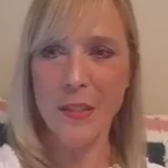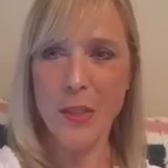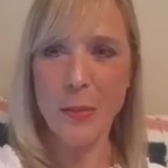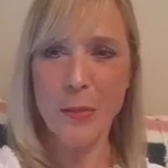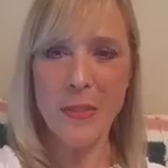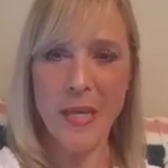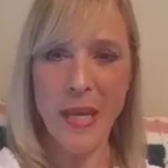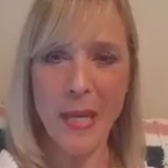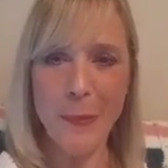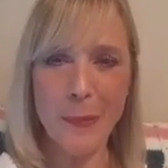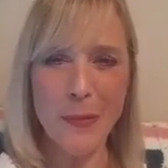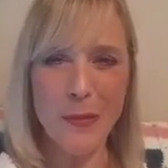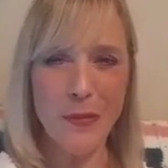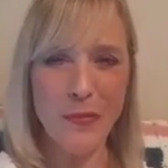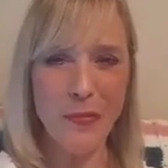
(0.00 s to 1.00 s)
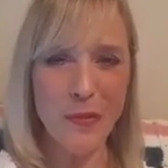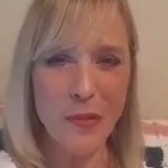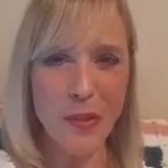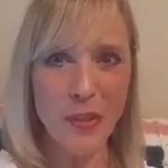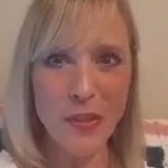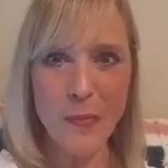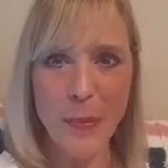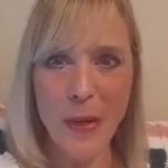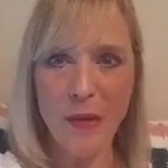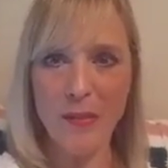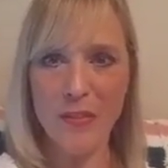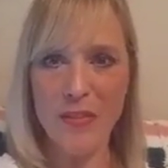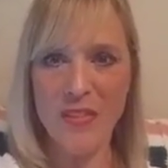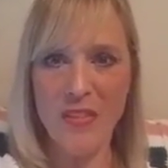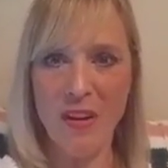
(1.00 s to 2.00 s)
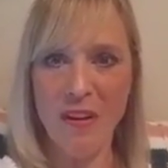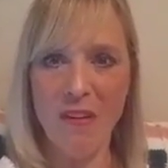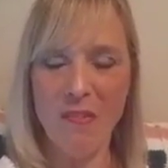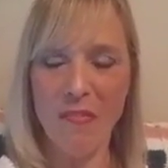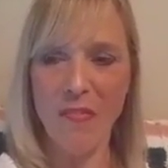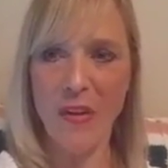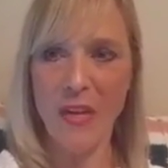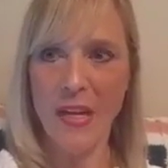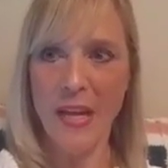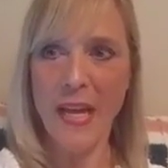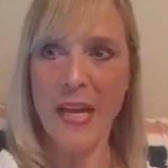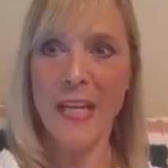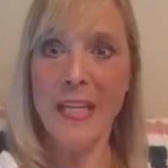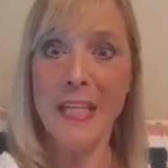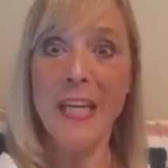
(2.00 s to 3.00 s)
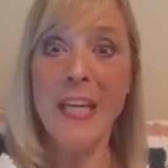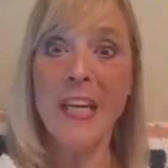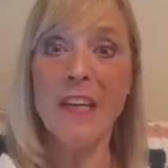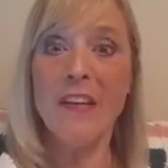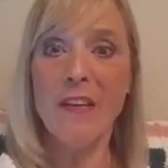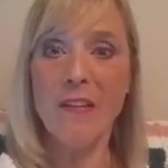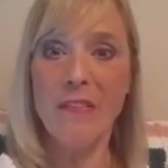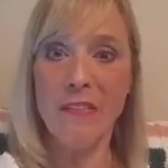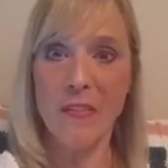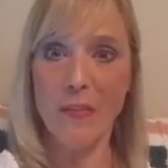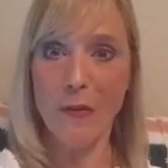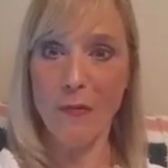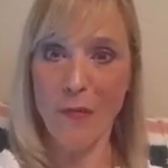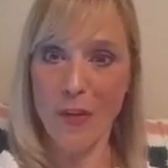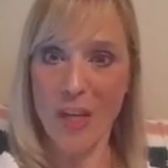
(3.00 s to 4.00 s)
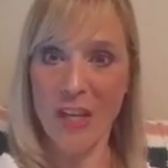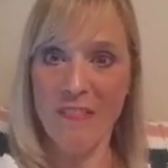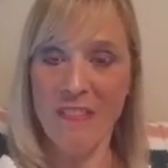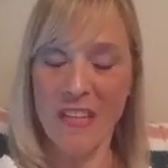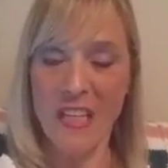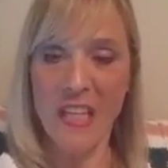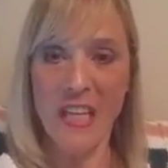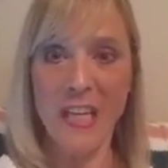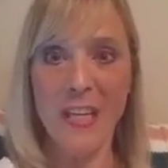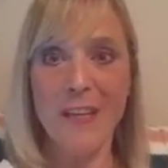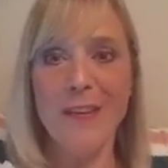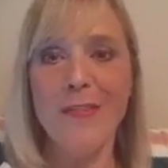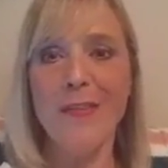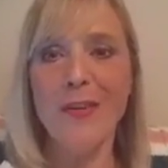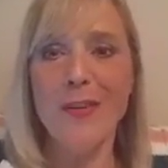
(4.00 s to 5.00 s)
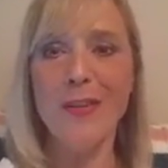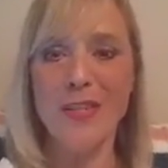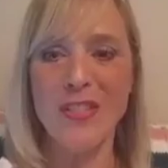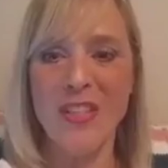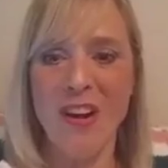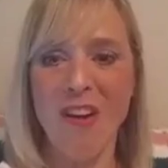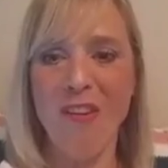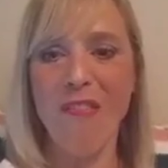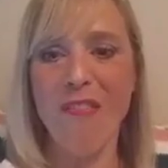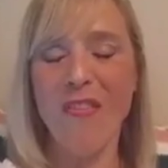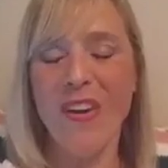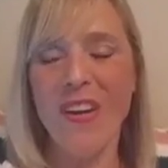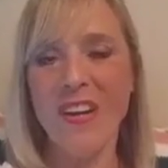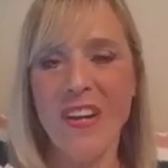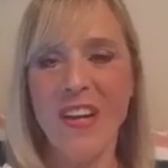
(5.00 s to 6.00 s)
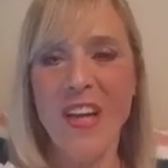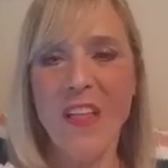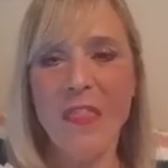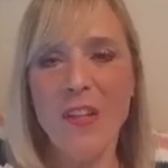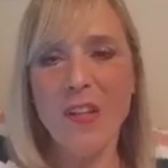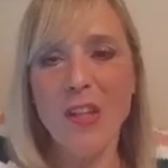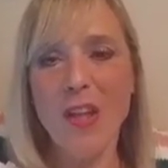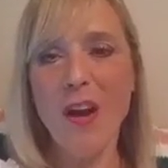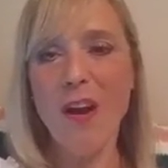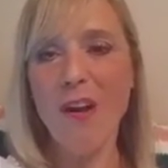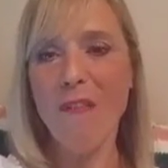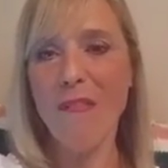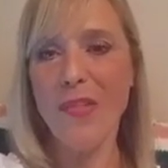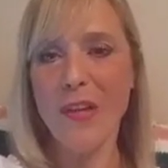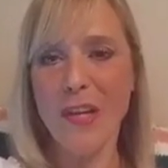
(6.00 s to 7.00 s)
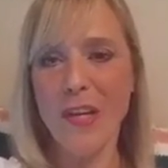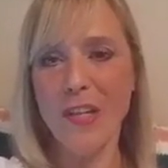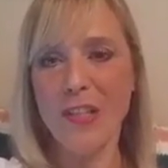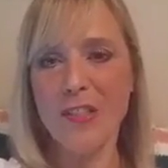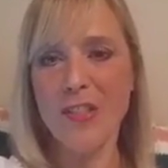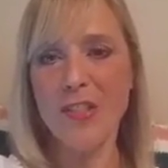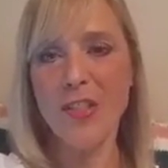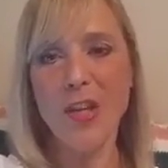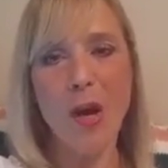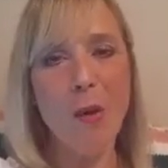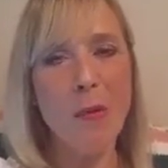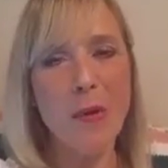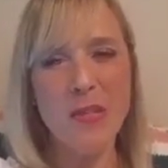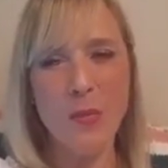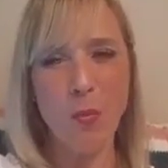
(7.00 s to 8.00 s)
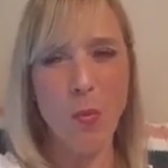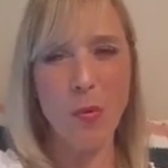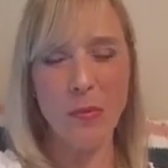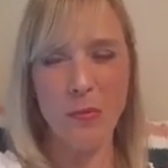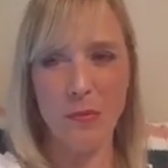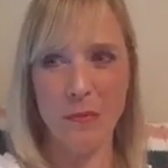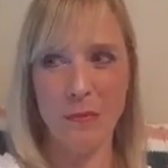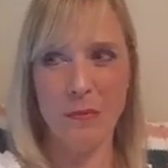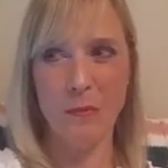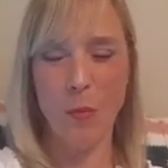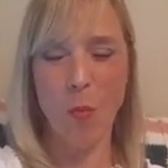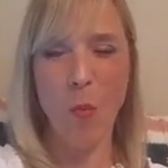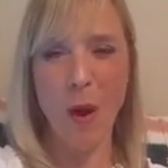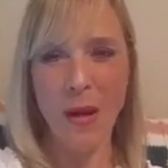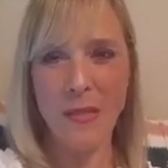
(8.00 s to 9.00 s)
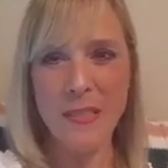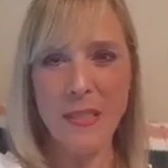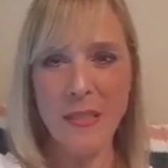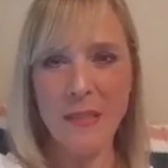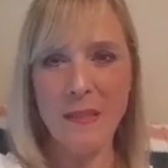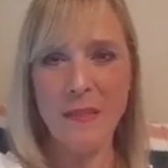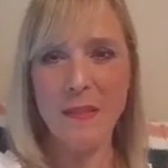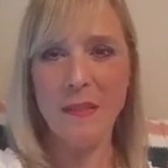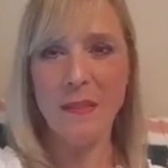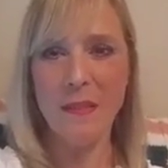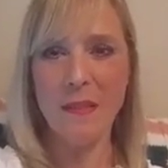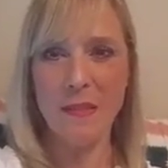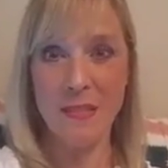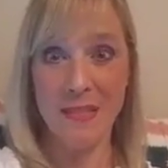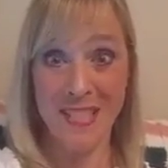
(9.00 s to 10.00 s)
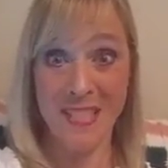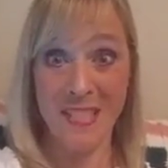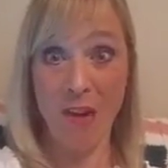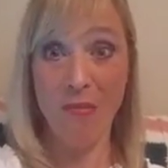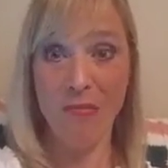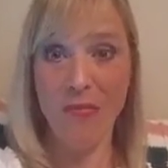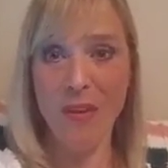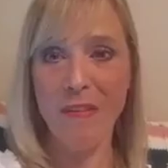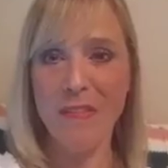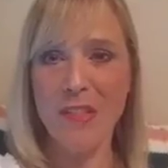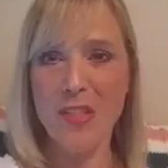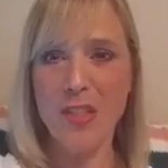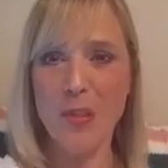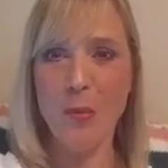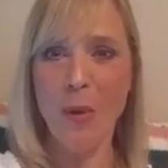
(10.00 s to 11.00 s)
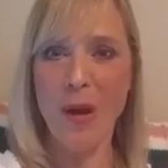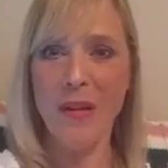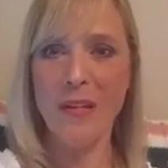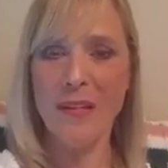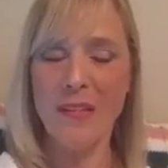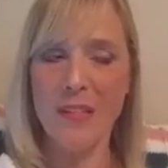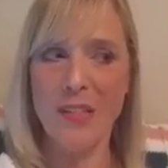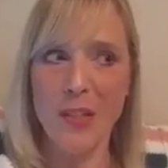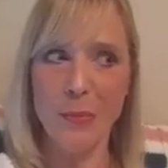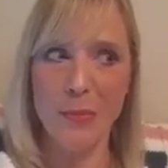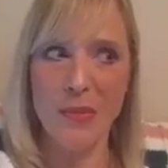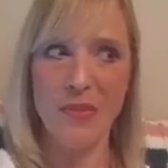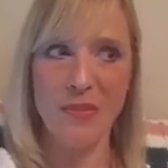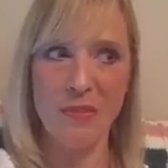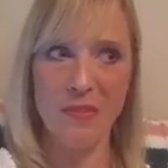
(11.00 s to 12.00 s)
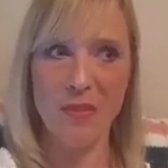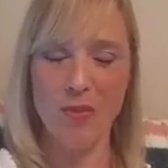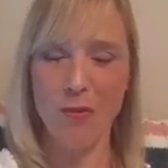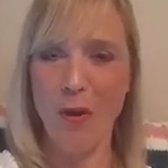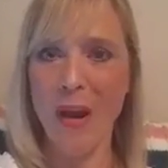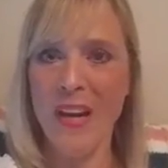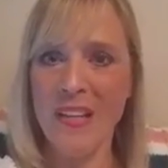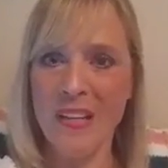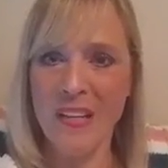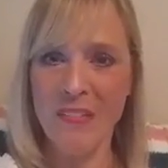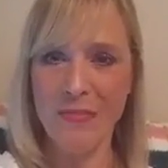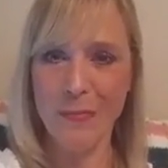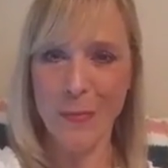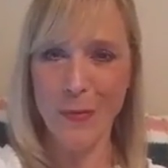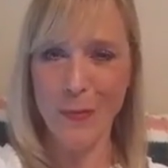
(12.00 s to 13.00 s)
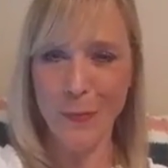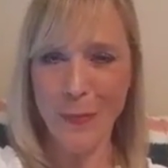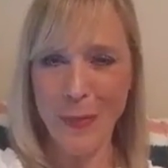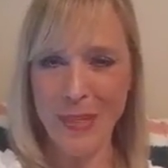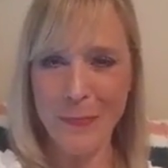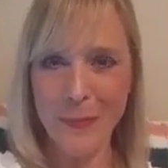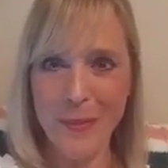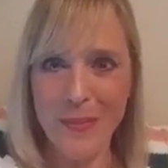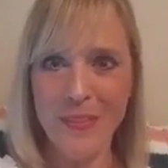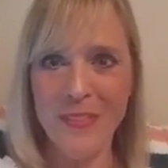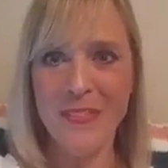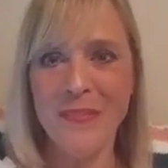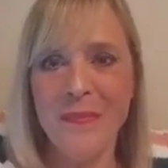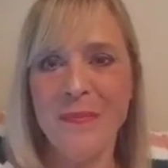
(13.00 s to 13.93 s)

She was able to feel good about herself and give in the forgiving, give herself the love that she always wanted, the self-love that she wanted, that she was trying to get from other people.